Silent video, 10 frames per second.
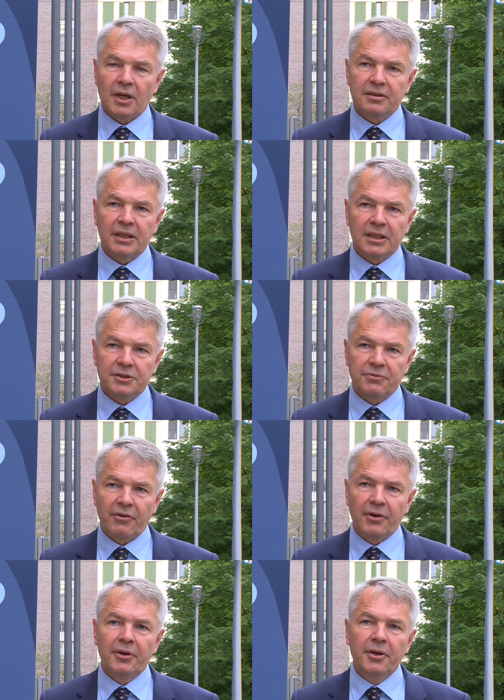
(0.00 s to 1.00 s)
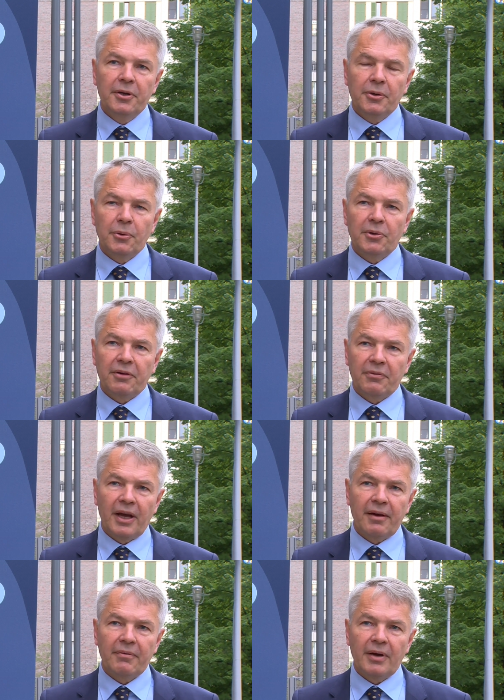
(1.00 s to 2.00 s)
I think it's very good that we
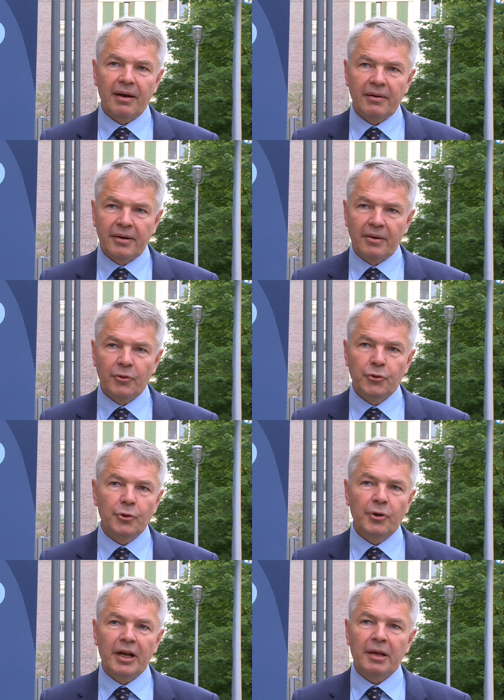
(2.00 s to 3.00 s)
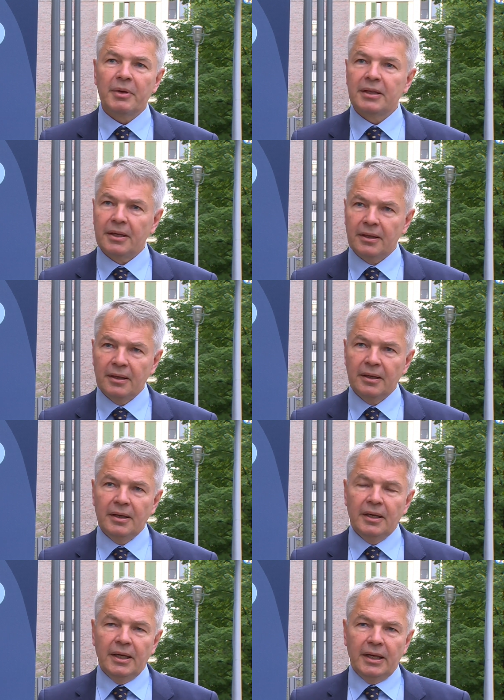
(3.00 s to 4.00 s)
have had unanimity
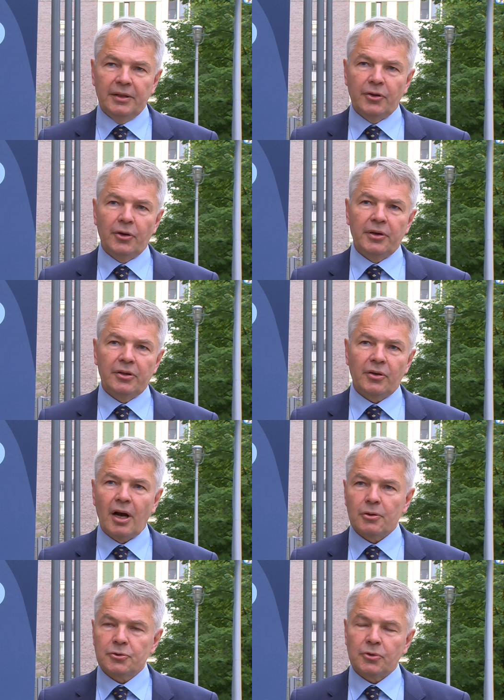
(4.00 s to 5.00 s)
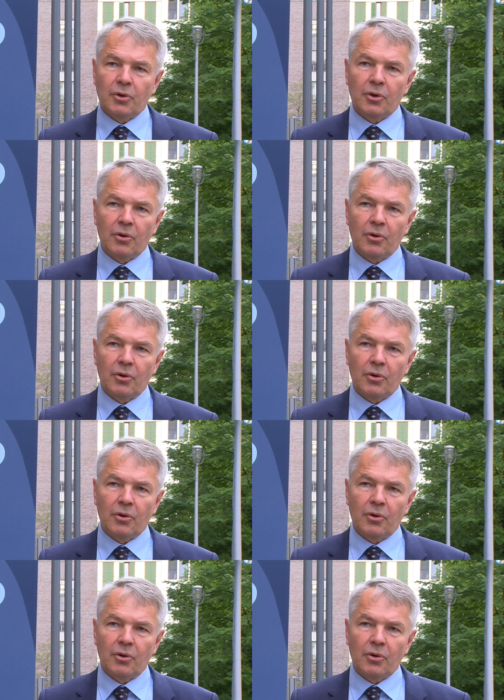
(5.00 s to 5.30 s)
in the Council